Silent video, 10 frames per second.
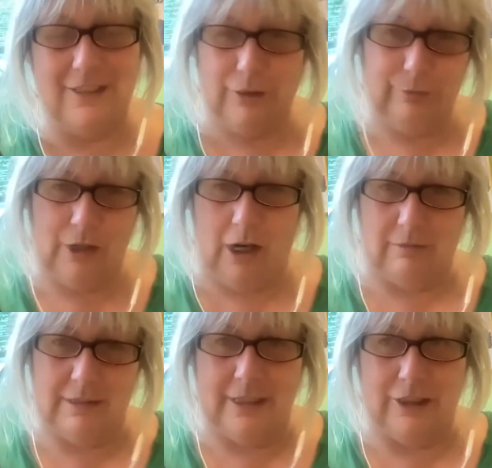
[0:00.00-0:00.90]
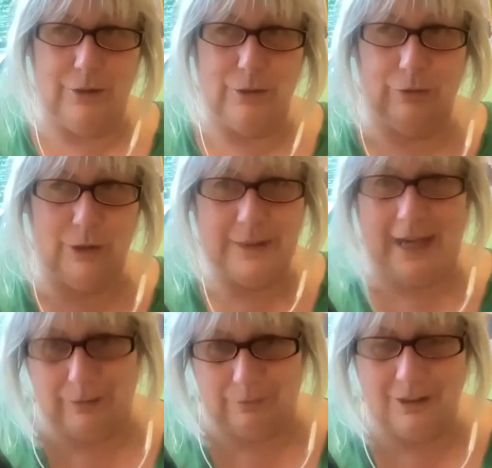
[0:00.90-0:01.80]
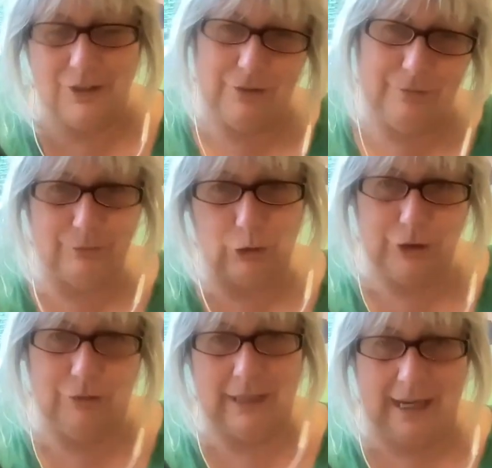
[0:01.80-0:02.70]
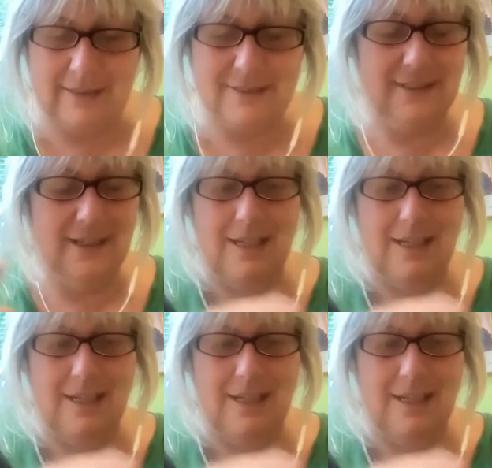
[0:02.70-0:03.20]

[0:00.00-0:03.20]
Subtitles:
so far and then you sort of lose count because you've got too relaxed.